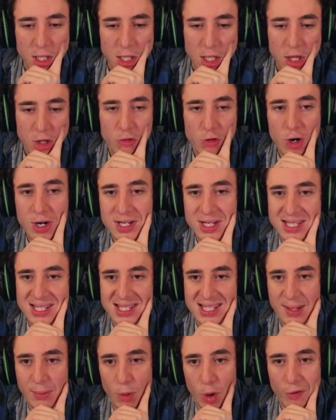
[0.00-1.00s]
The Ronin doesn't
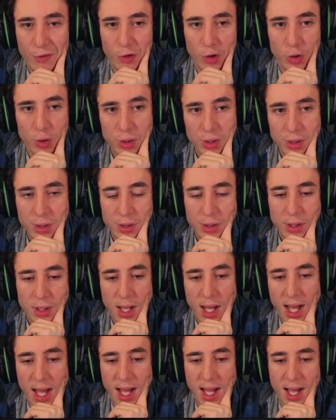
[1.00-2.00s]
seem awful.
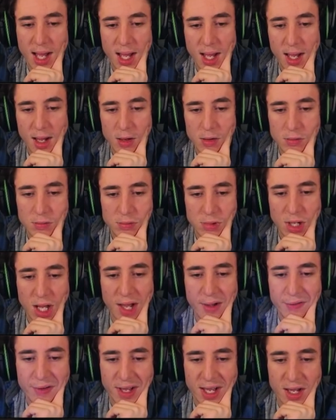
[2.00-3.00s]

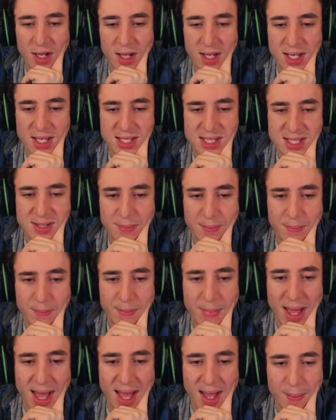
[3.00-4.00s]
Knife here is
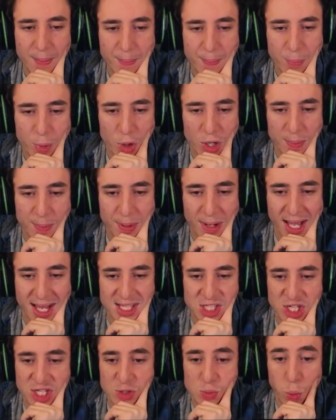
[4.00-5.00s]
meh. Poorly
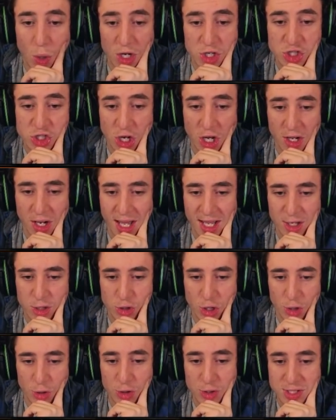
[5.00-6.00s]
placed. She's one shot. Like, you
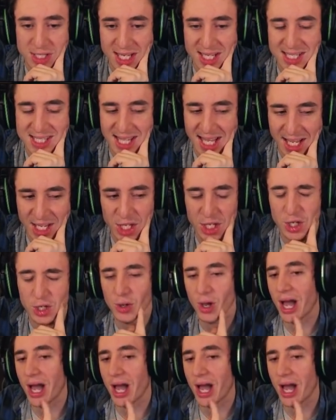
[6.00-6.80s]
don't lose this. Thank you.